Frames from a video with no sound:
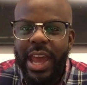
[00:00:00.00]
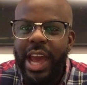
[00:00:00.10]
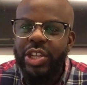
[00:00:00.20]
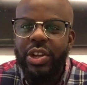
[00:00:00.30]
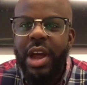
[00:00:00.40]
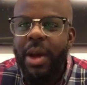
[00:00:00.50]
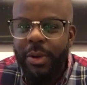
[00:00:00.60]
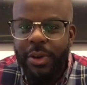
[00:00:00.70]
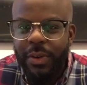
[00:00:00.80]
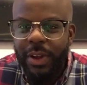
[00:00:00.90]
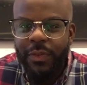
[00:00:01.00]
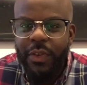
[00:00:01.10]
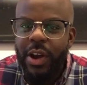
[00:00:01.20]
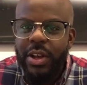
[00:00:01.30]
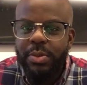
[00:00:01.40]
astronomical as
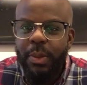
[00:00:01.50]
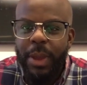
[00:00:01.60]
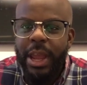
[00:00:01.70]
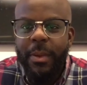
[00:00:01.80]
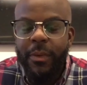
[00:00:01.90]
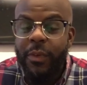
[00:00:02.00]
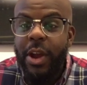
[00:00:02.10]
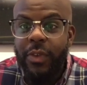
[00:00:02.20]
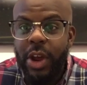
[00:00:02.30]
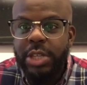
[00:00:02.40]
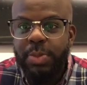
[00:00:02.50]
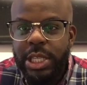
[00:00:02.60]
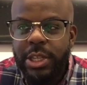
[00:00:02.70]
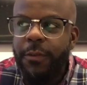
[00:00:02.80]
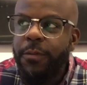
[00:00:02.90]
far as becoming very, very
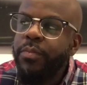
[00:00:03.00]
expensive,